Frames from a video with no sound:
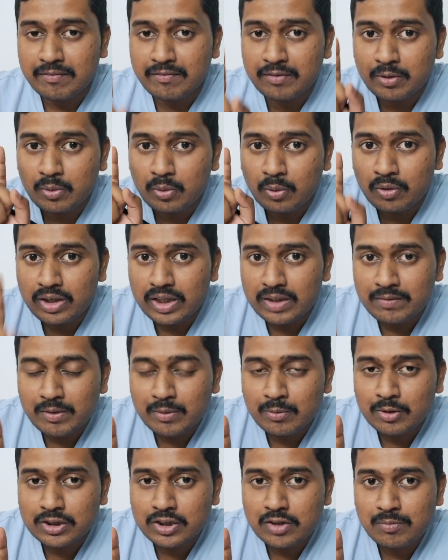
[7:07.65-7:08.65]
If you don't
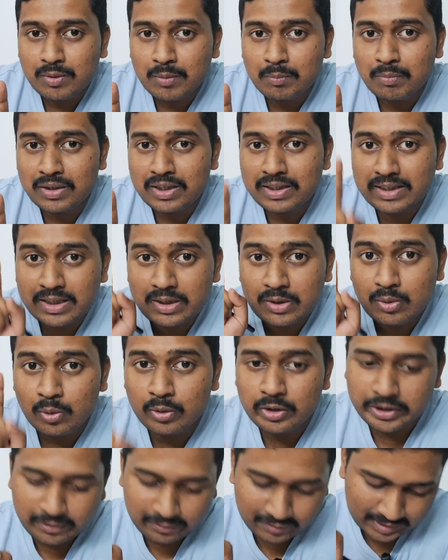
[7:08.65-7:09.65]
review questions properly, then
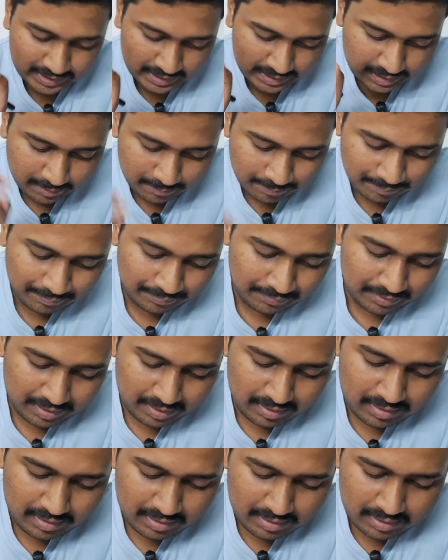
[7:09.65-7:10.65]
don't give GT.
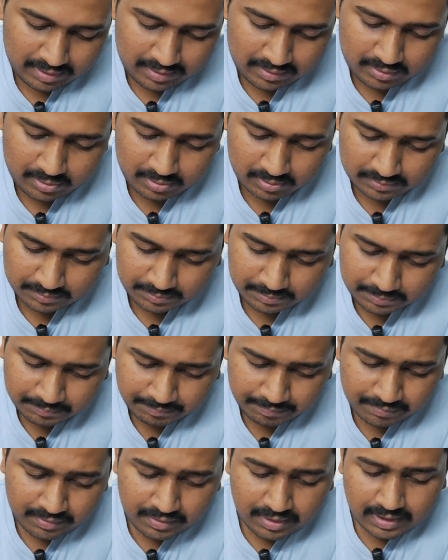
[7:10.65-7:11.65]
So
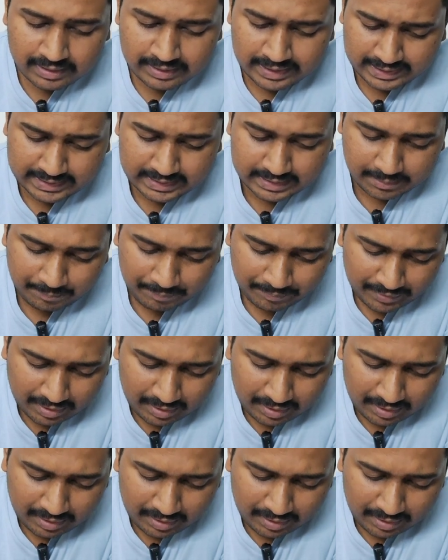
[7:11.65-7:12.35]
next